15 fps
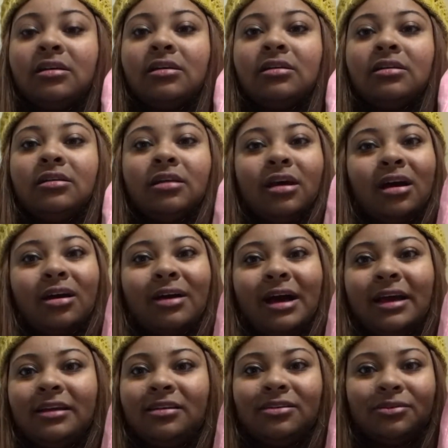No,
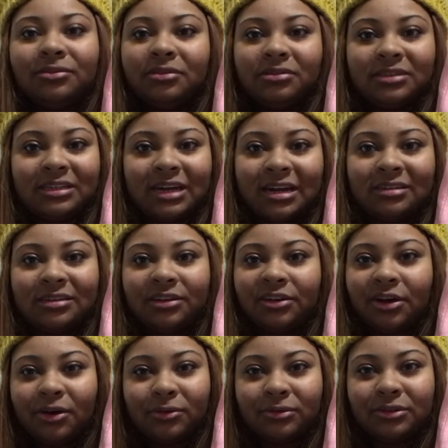I don't use it as a
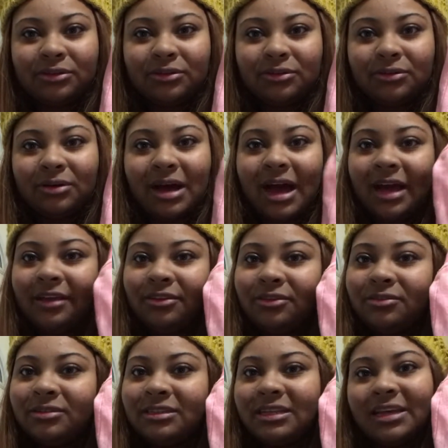go-to. I
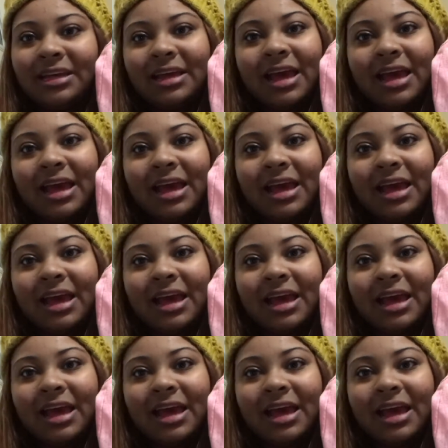use it